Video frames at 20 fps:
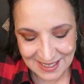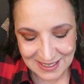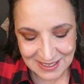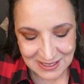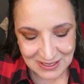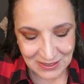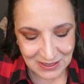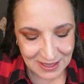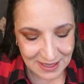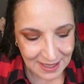
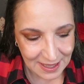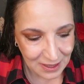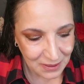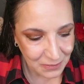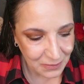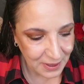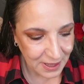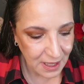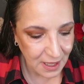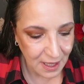So there
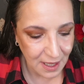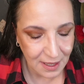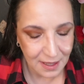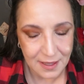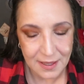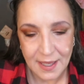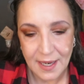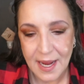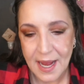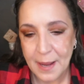we are.
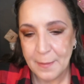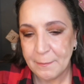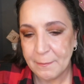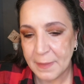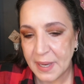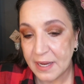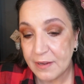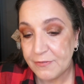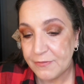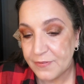
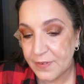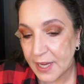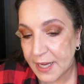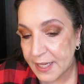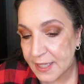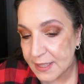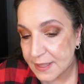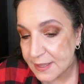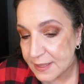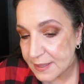My
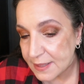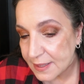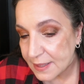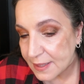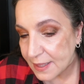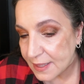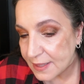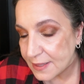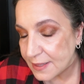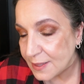face
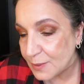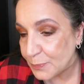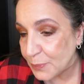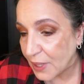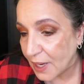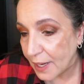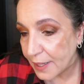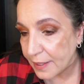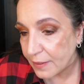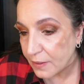
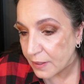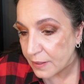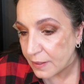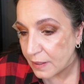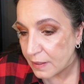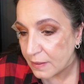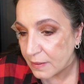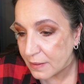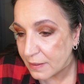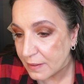inspired,
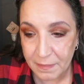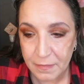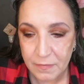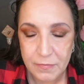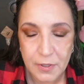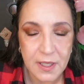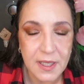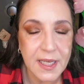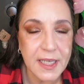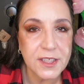
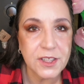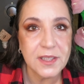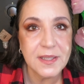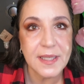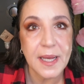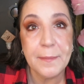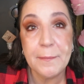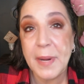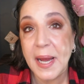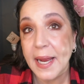well, I should
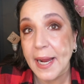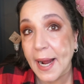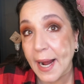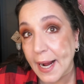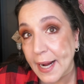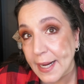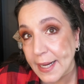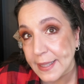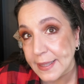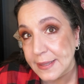say my
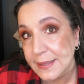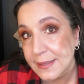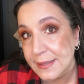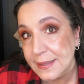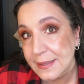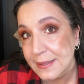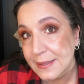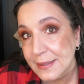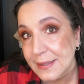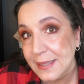eyes
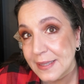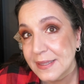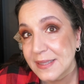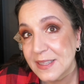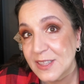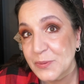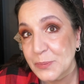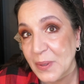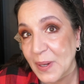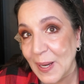
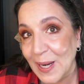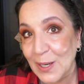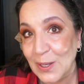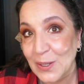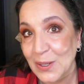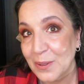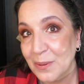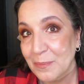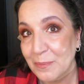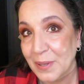
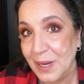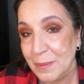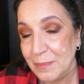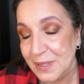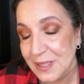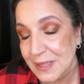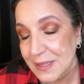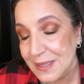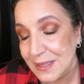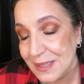inspired by
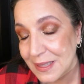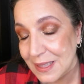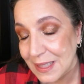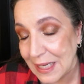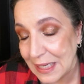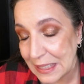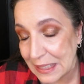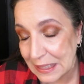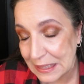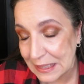Melissa
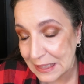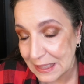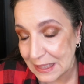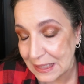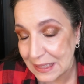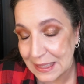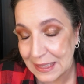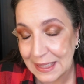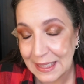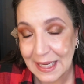
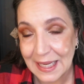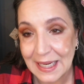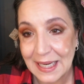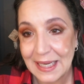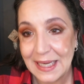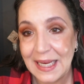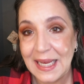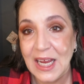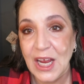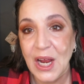Naideline
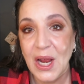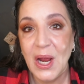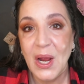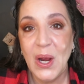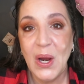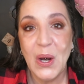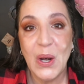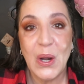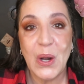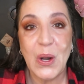getting
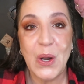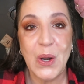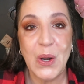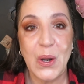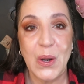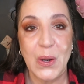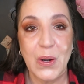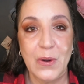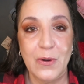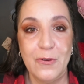
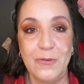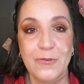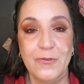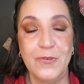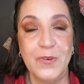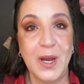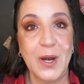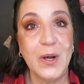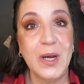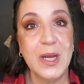her
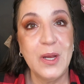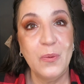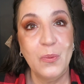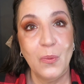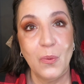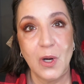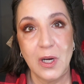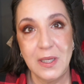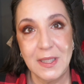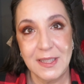very
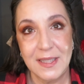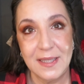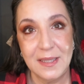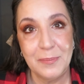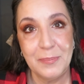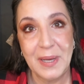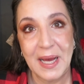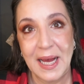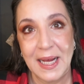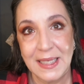wanted
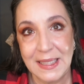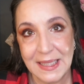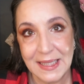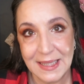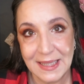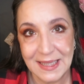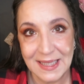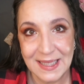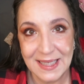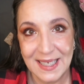
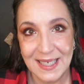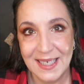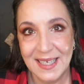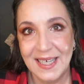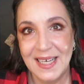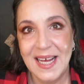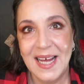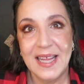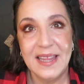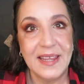palette
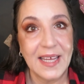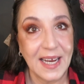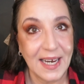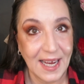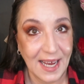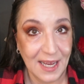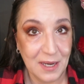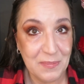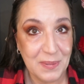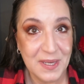that
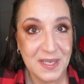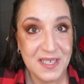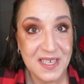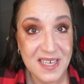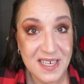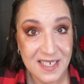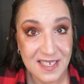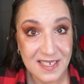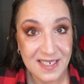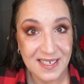had been
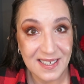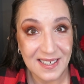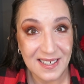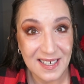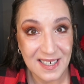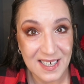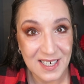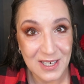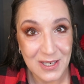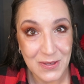
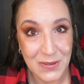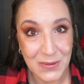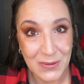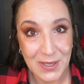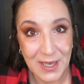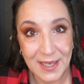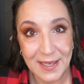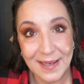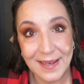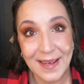discontinued
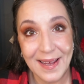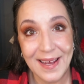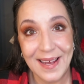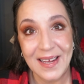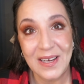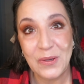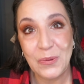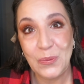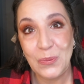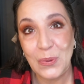
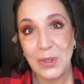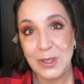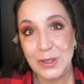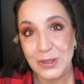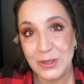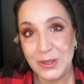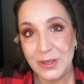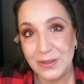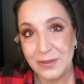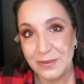and
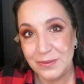was